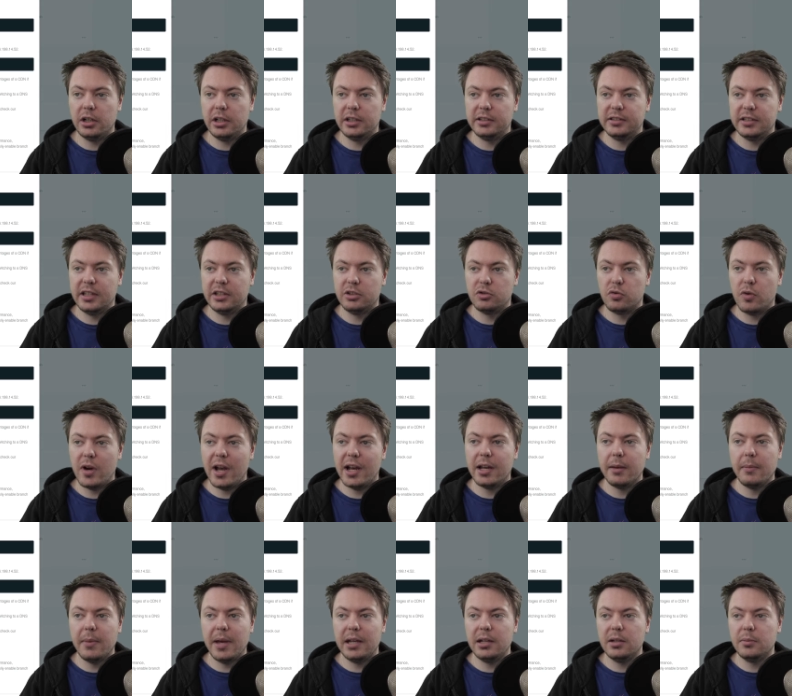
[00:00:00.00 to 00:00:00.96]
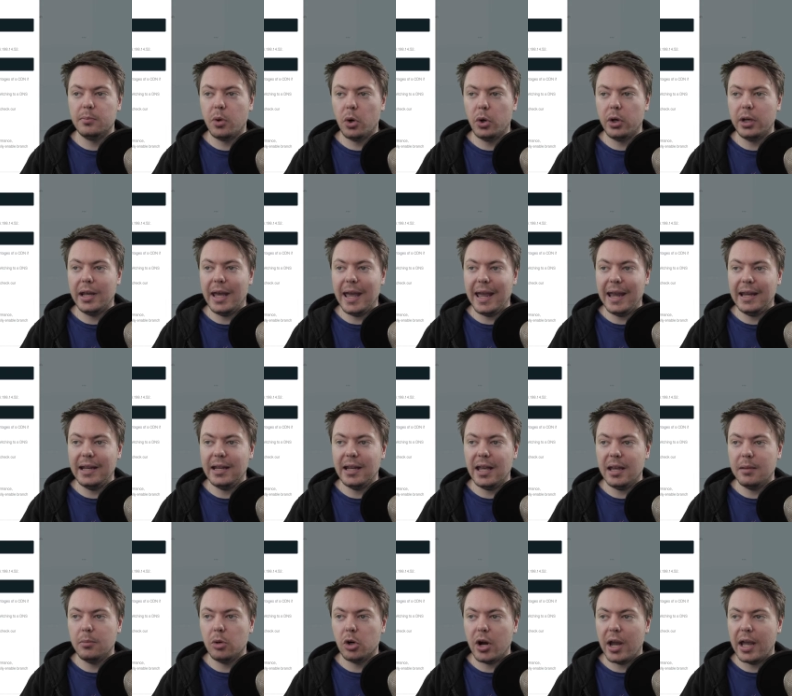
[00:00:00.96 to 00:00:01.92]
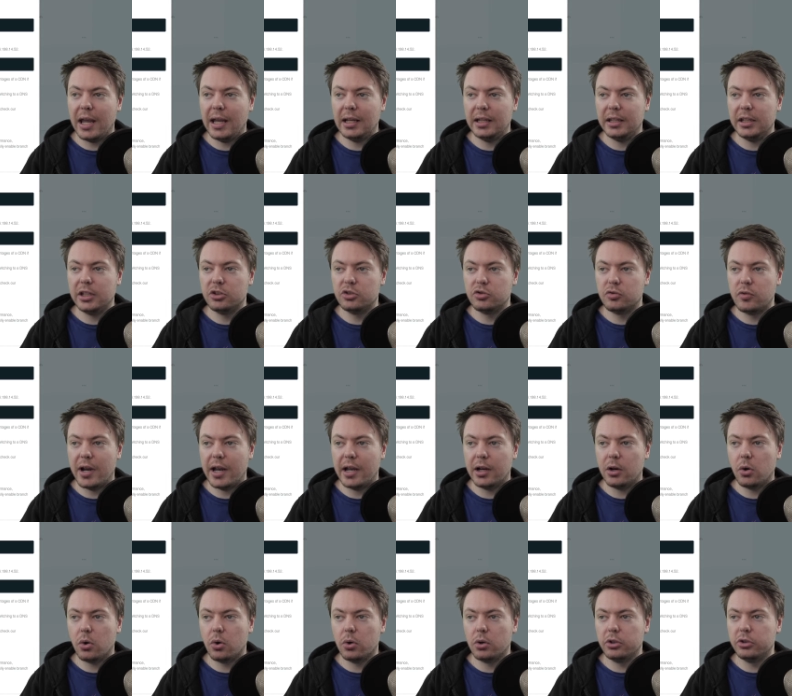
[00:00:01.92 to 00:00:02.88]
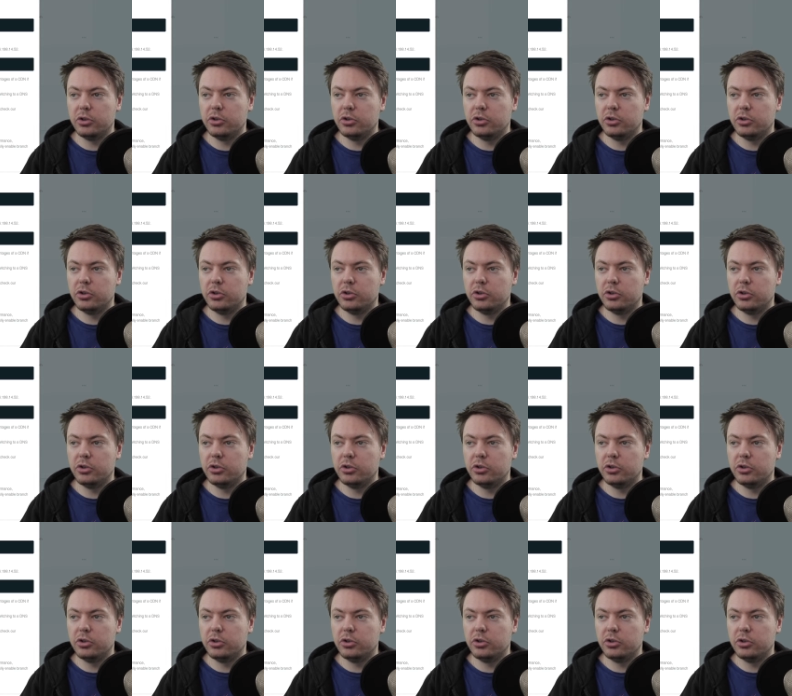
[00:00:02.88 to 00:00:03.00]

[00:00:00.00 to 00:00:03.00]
It says recommended point a name or alias record